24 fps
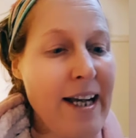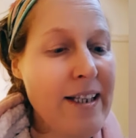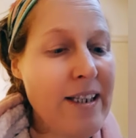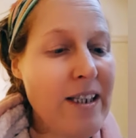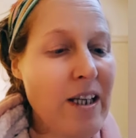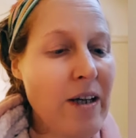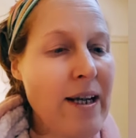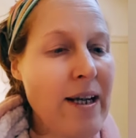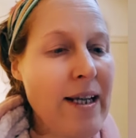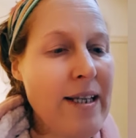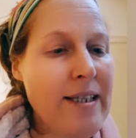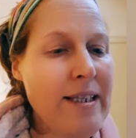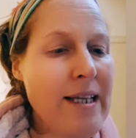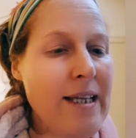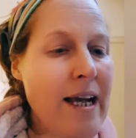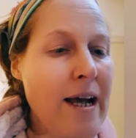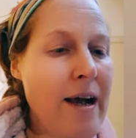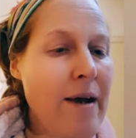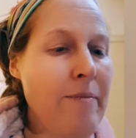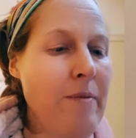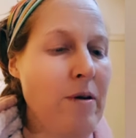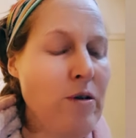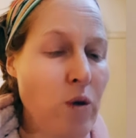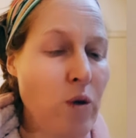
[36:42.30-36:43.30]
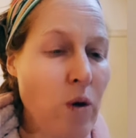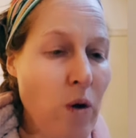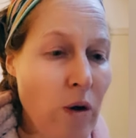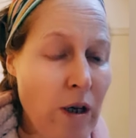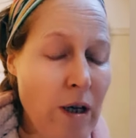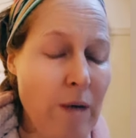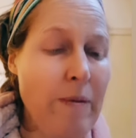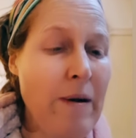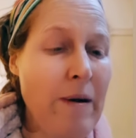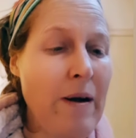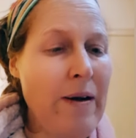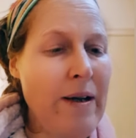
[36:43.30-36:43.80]
Yeah, so let's,
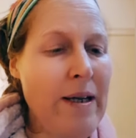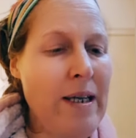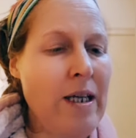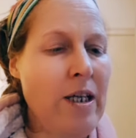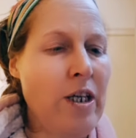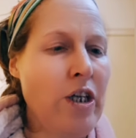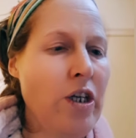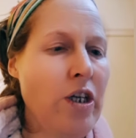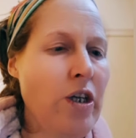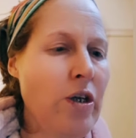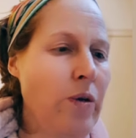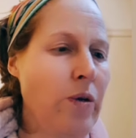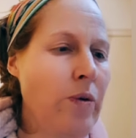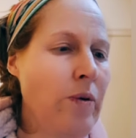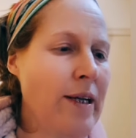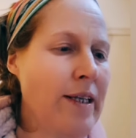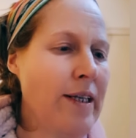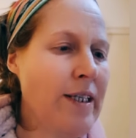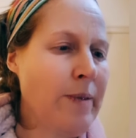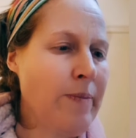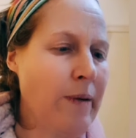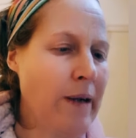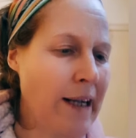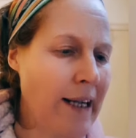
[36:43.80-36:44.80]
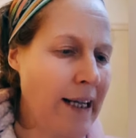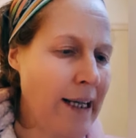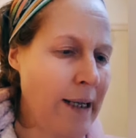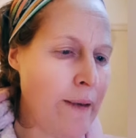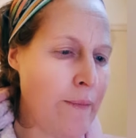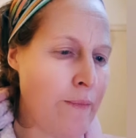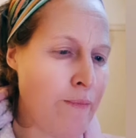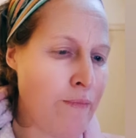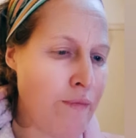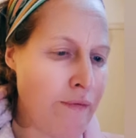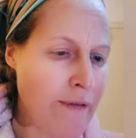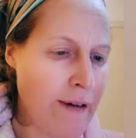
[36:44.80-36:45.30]
talking about EQ, let's
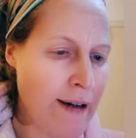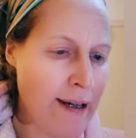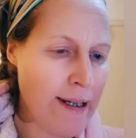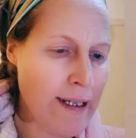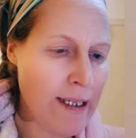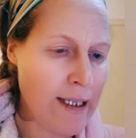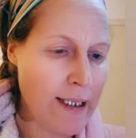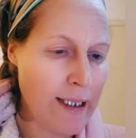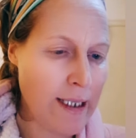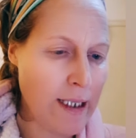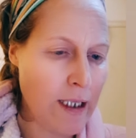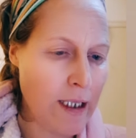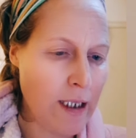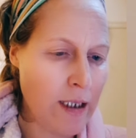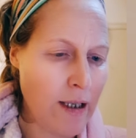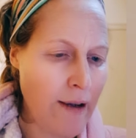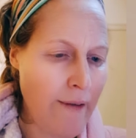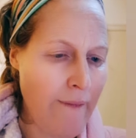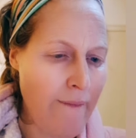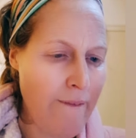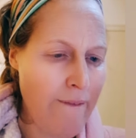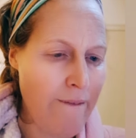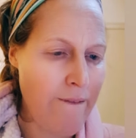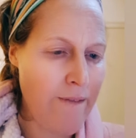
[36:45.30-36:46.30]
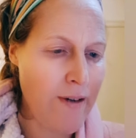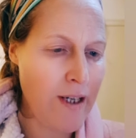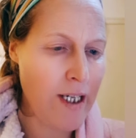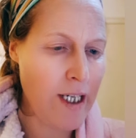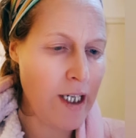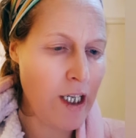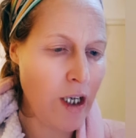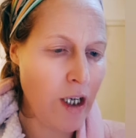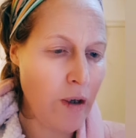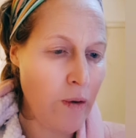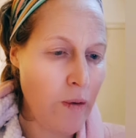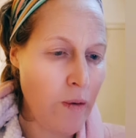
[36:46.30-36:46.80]
play Bradley's
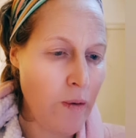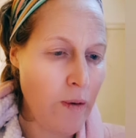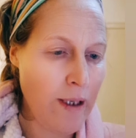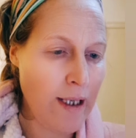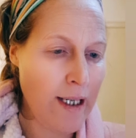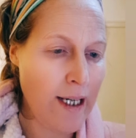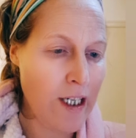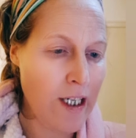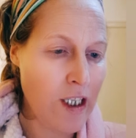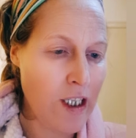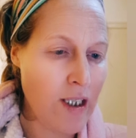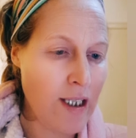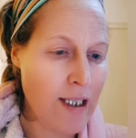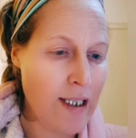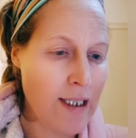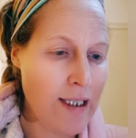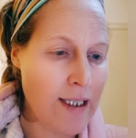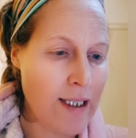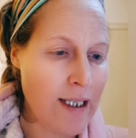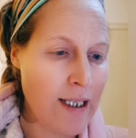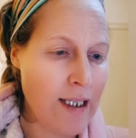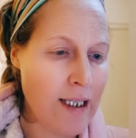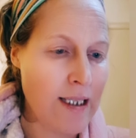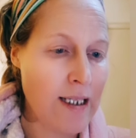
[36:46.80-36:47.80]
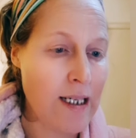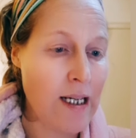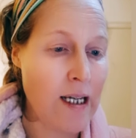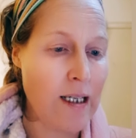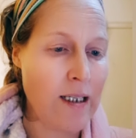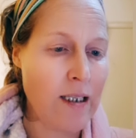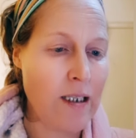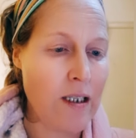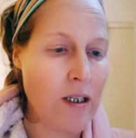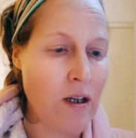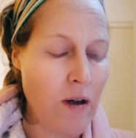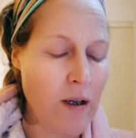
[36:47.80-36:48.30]
video in case you didn't see
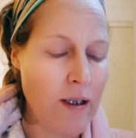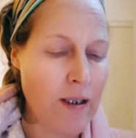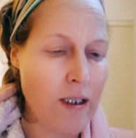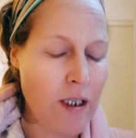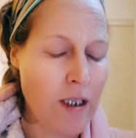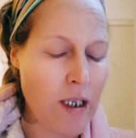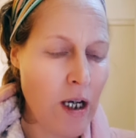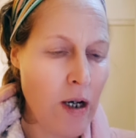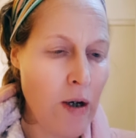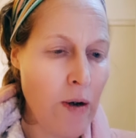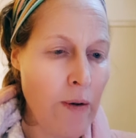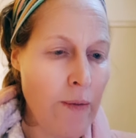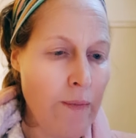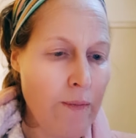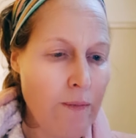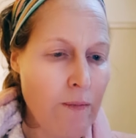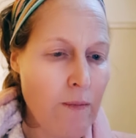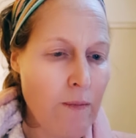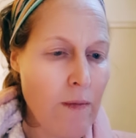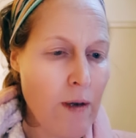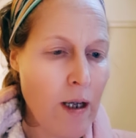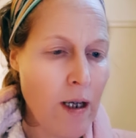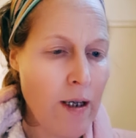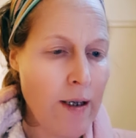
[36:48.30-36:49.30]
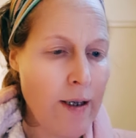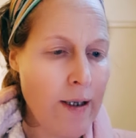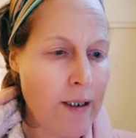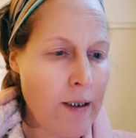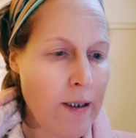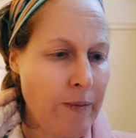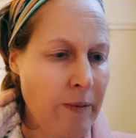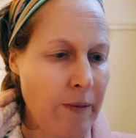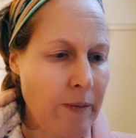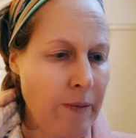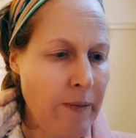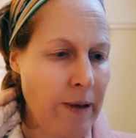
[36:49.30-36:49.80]
this last night. So,
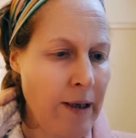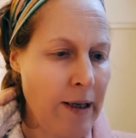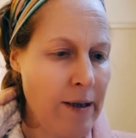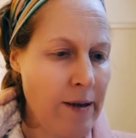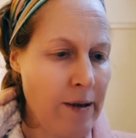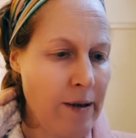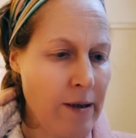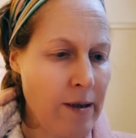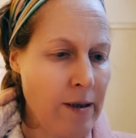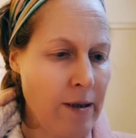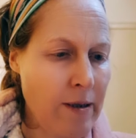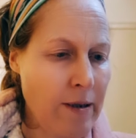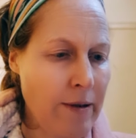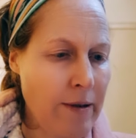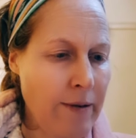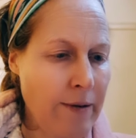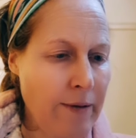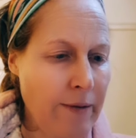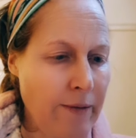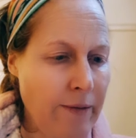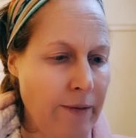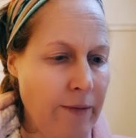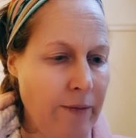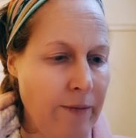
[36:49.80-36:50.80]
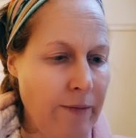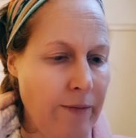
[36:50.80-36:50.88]
let's play this.